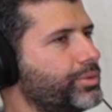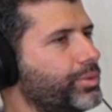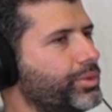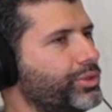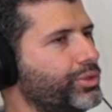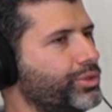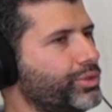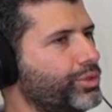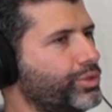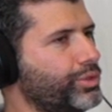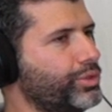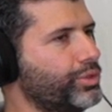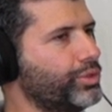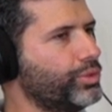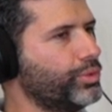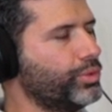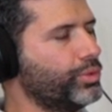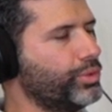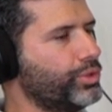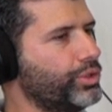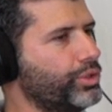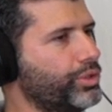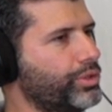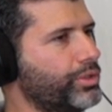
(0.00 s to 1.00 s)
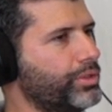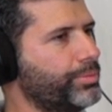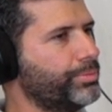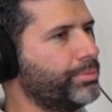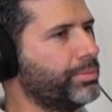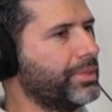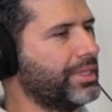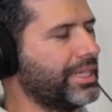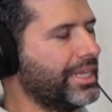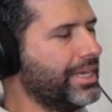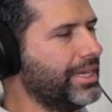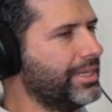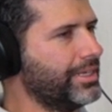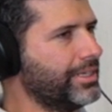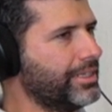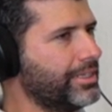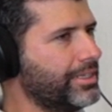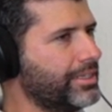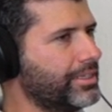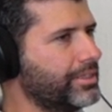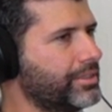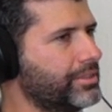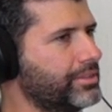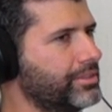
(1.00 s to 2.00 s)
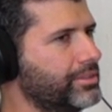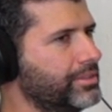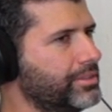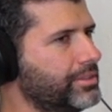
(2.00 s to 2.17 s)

when you do your planning.